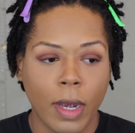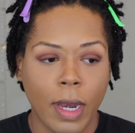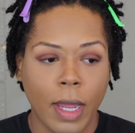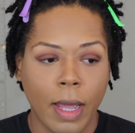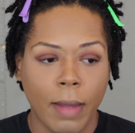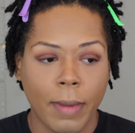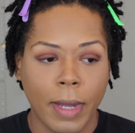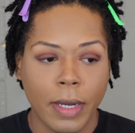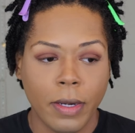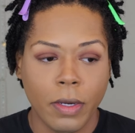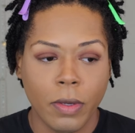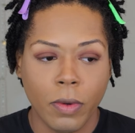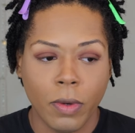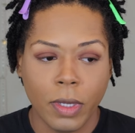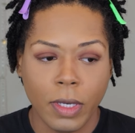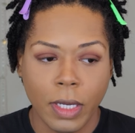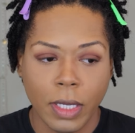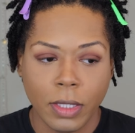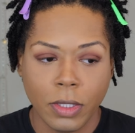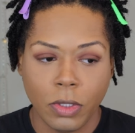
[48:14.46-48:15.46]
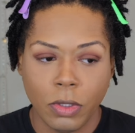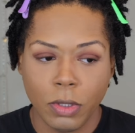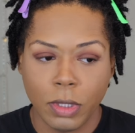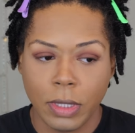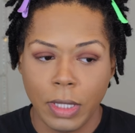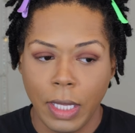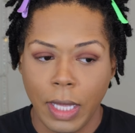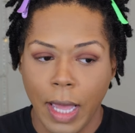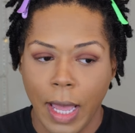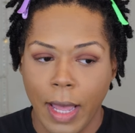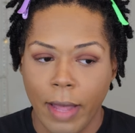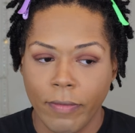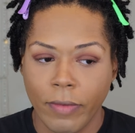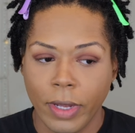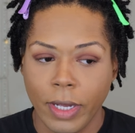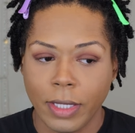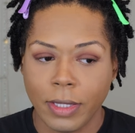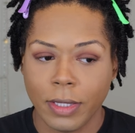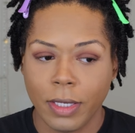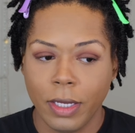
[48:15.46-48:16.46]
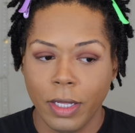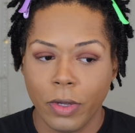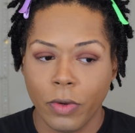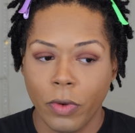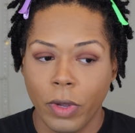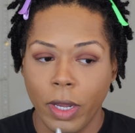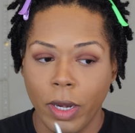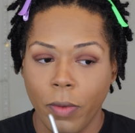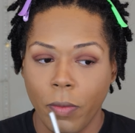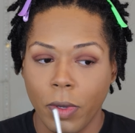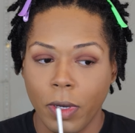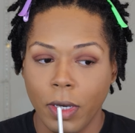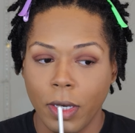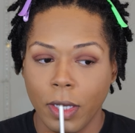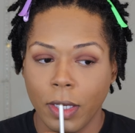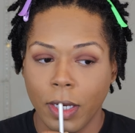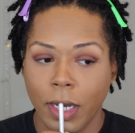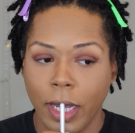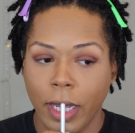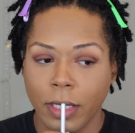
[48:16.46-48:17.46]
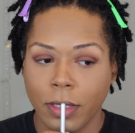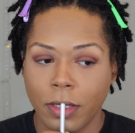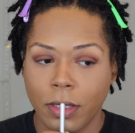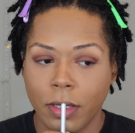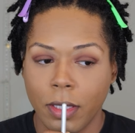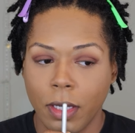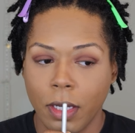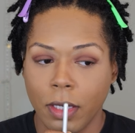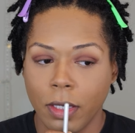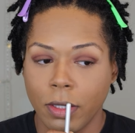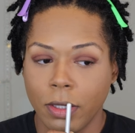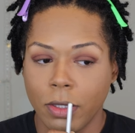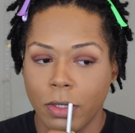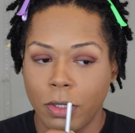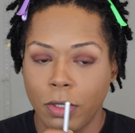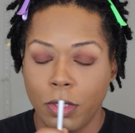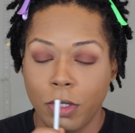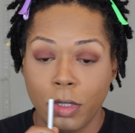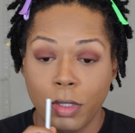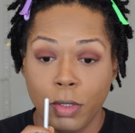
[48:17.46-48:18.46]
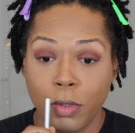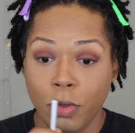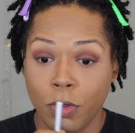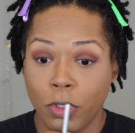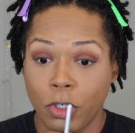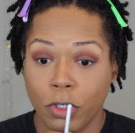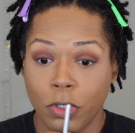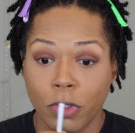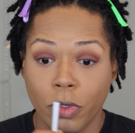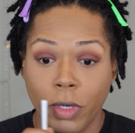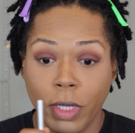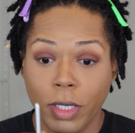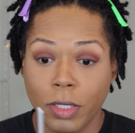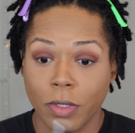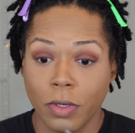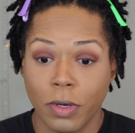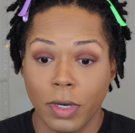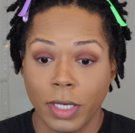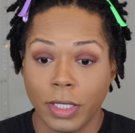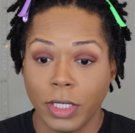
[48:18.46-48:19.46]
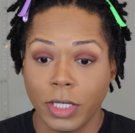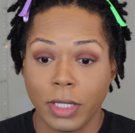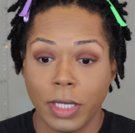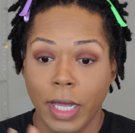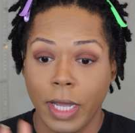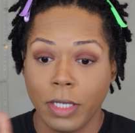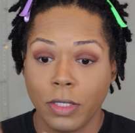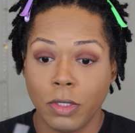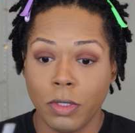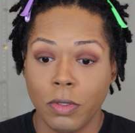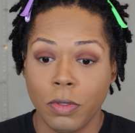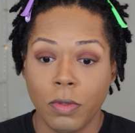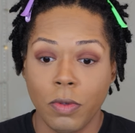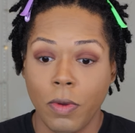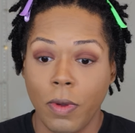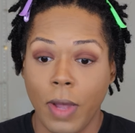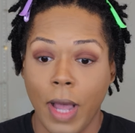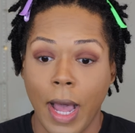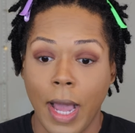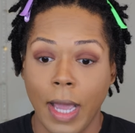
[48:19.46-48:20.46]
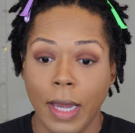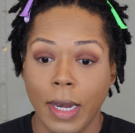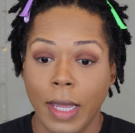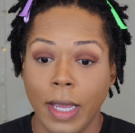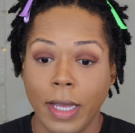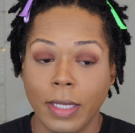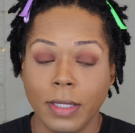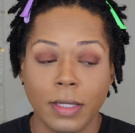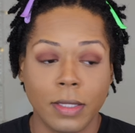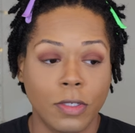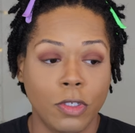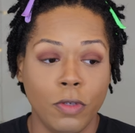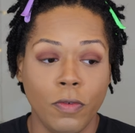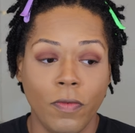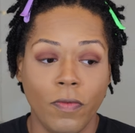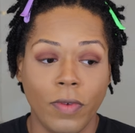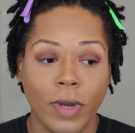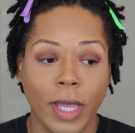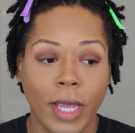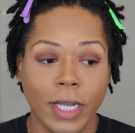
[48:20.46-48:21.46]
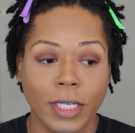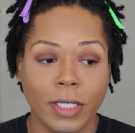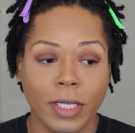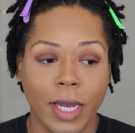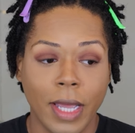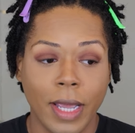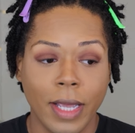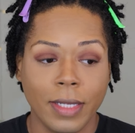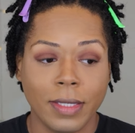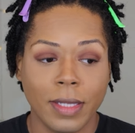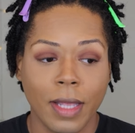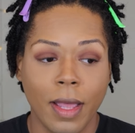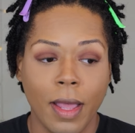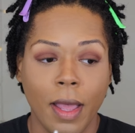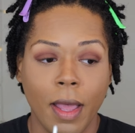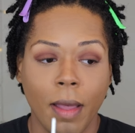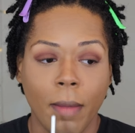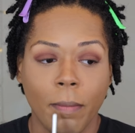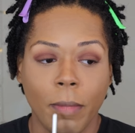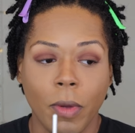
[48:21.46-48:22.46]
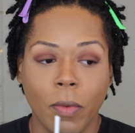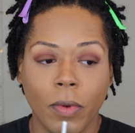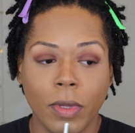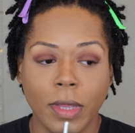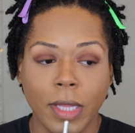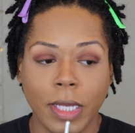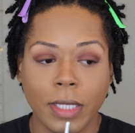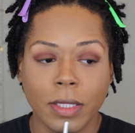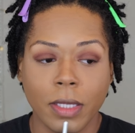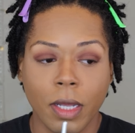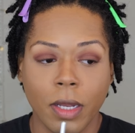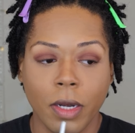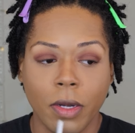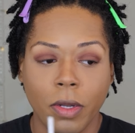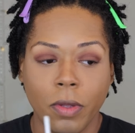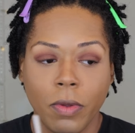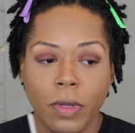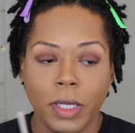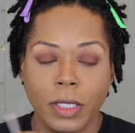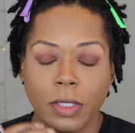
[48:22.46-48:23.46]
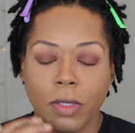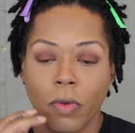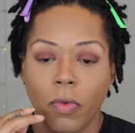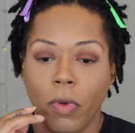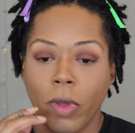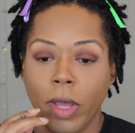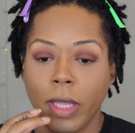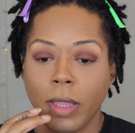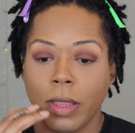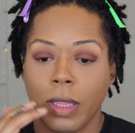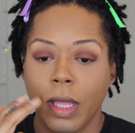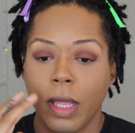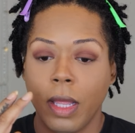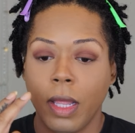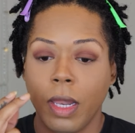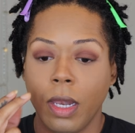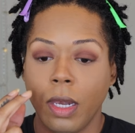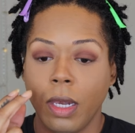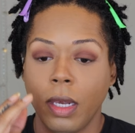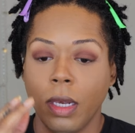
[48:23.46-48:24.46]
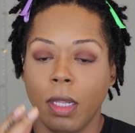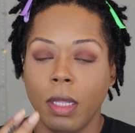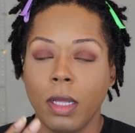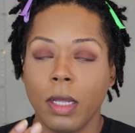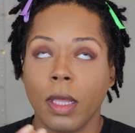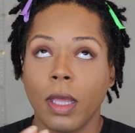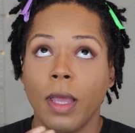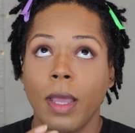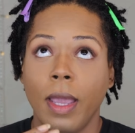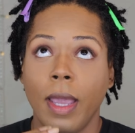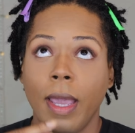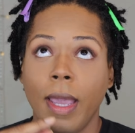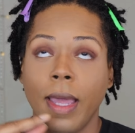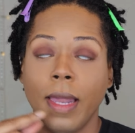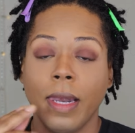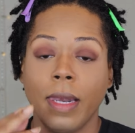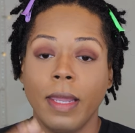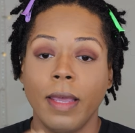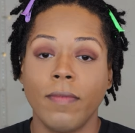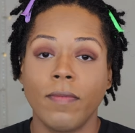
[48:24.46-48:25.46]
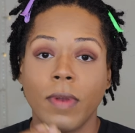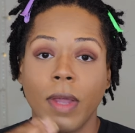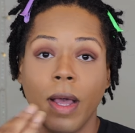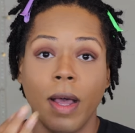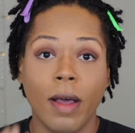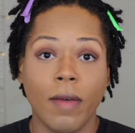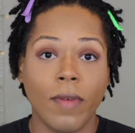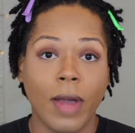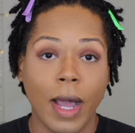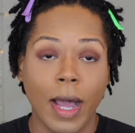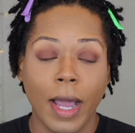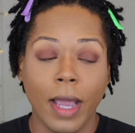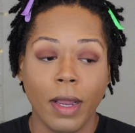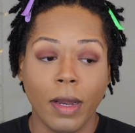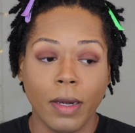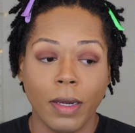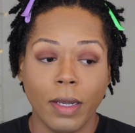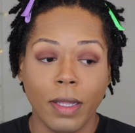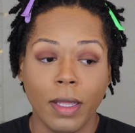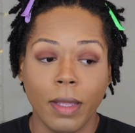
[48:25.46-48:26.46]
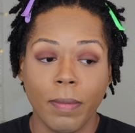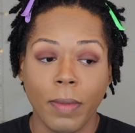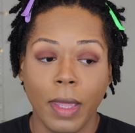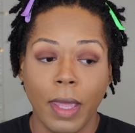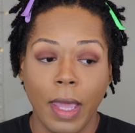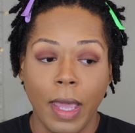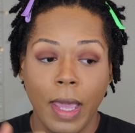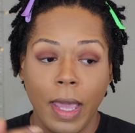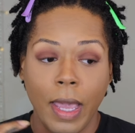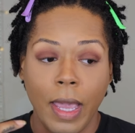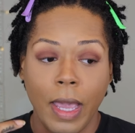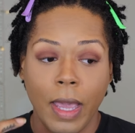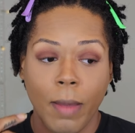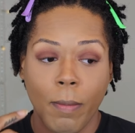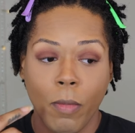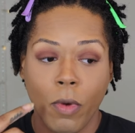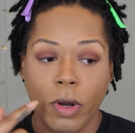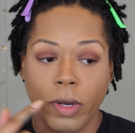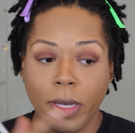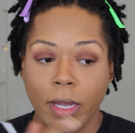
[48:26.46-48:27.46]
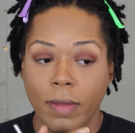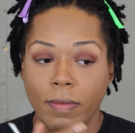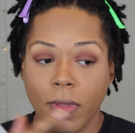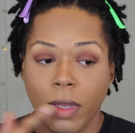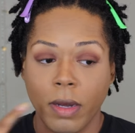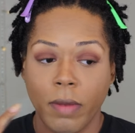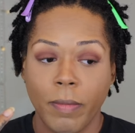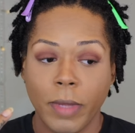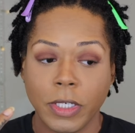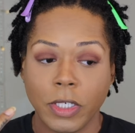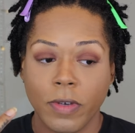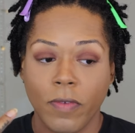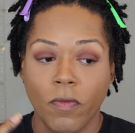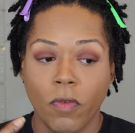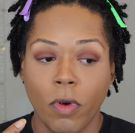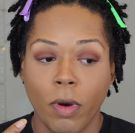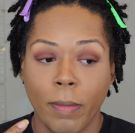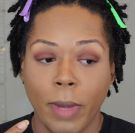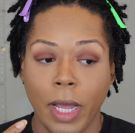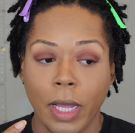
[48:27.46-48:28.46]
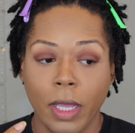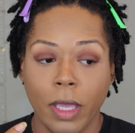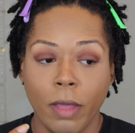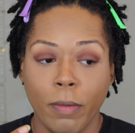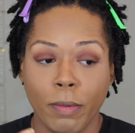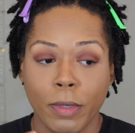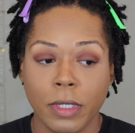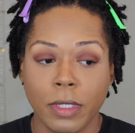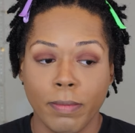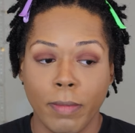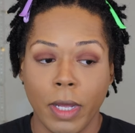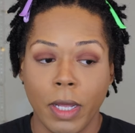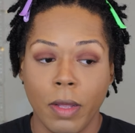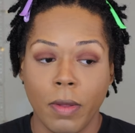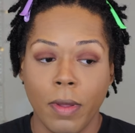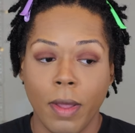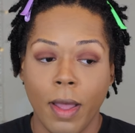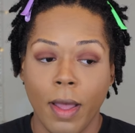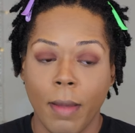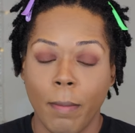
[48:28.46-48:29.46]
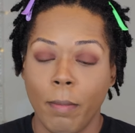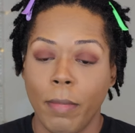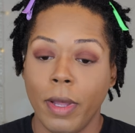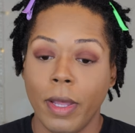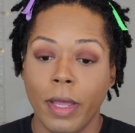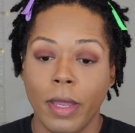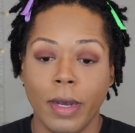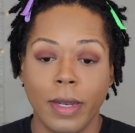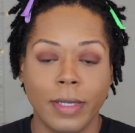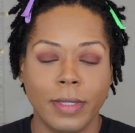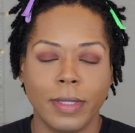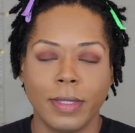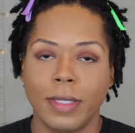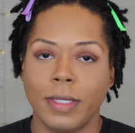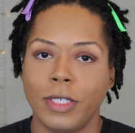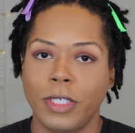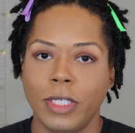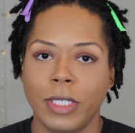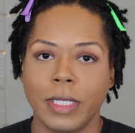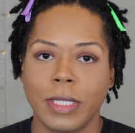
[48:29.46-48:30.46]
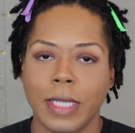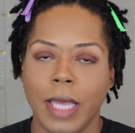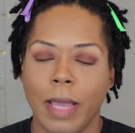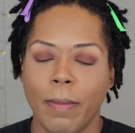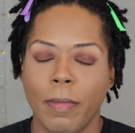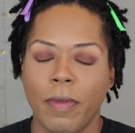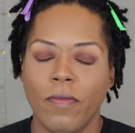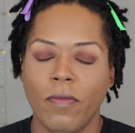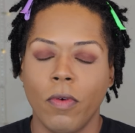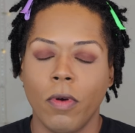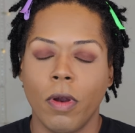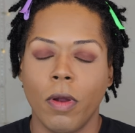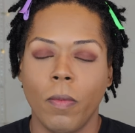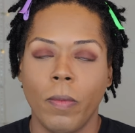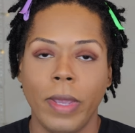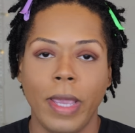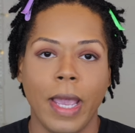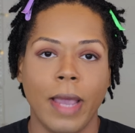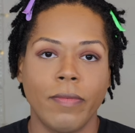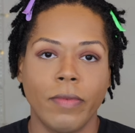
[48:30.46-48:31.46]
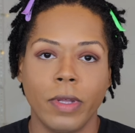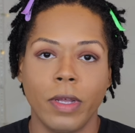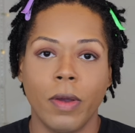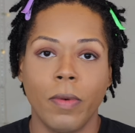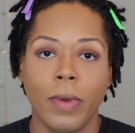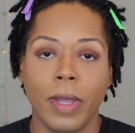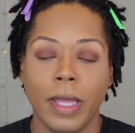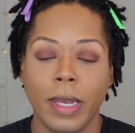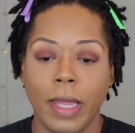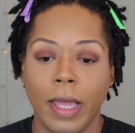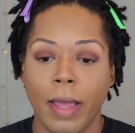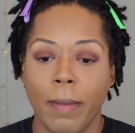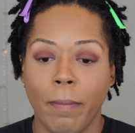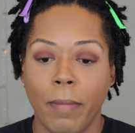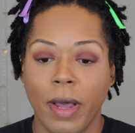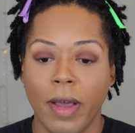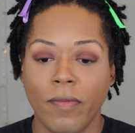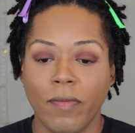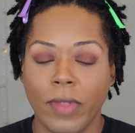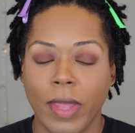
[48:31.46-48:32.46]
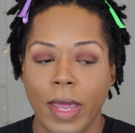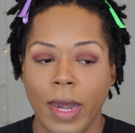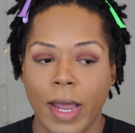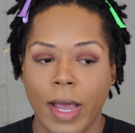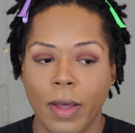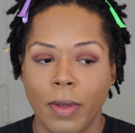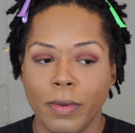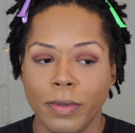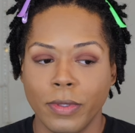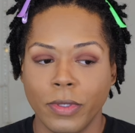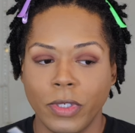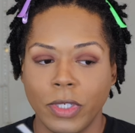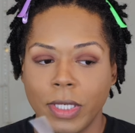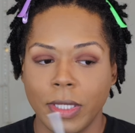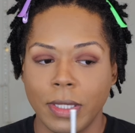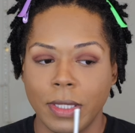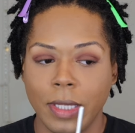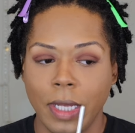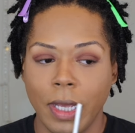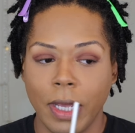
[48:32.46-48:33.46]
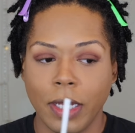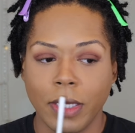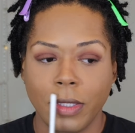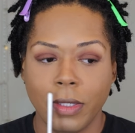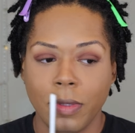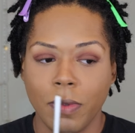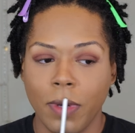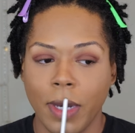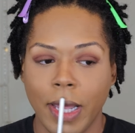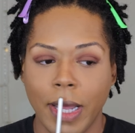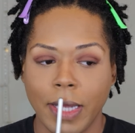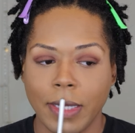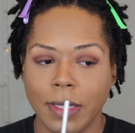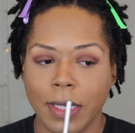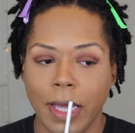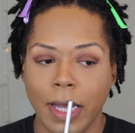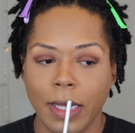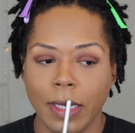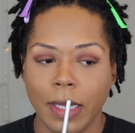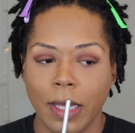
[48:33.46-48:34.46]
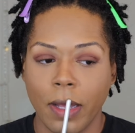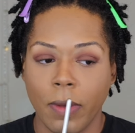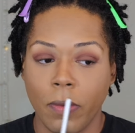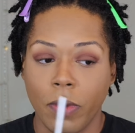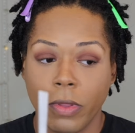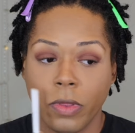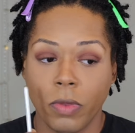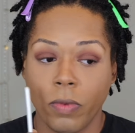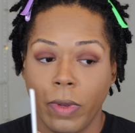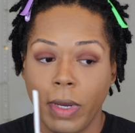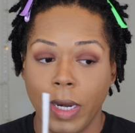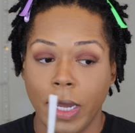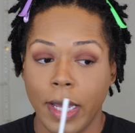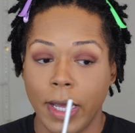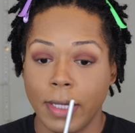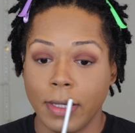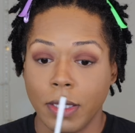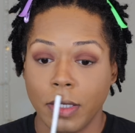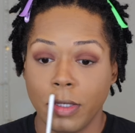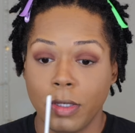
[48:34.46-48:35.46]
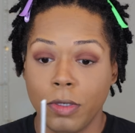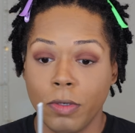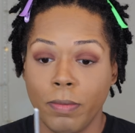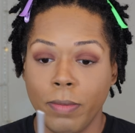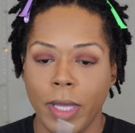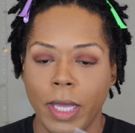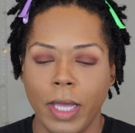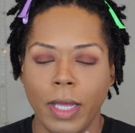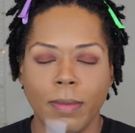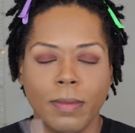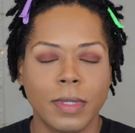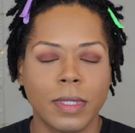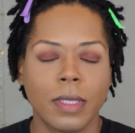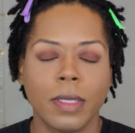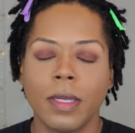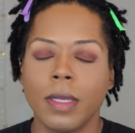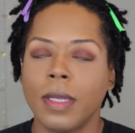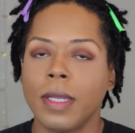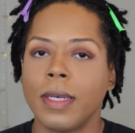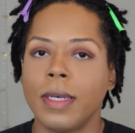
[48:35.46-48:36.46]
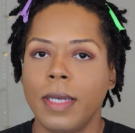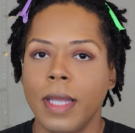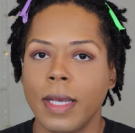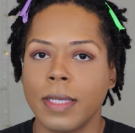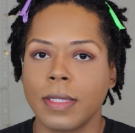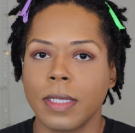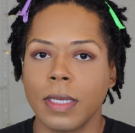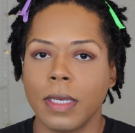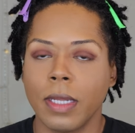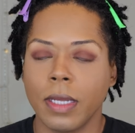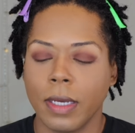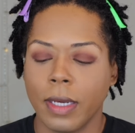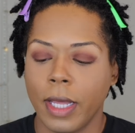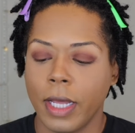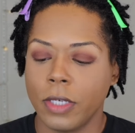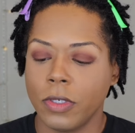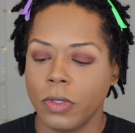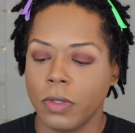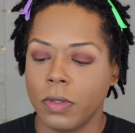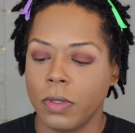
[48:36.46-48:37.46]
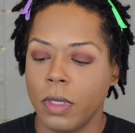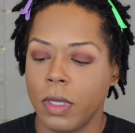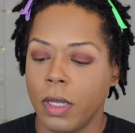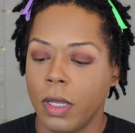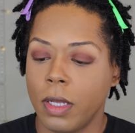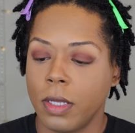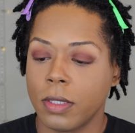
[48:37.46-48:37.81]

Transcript: Now by doing this, you see I've instantly created what looked like two streaks or just like two highlights, two flashlights but what that's gonna do is create the look and lift of a higher lip and more depth and dimension for my cupid's bow. But just like before, we have to go in and buff that out. Just seeing two lines like that, well, three lines and two beams doesn't look natural.